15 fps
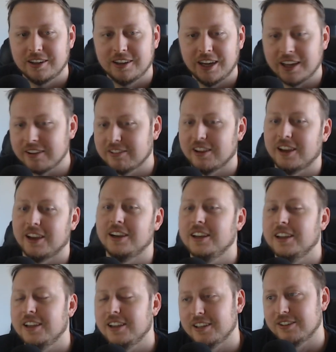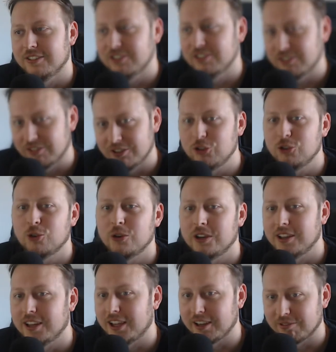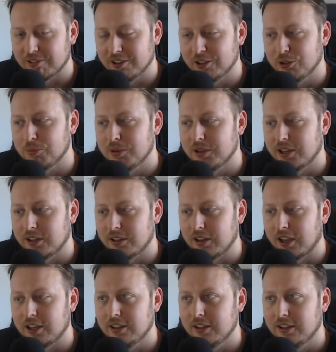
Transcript: anxiety and just enjoying life a little bit. I, I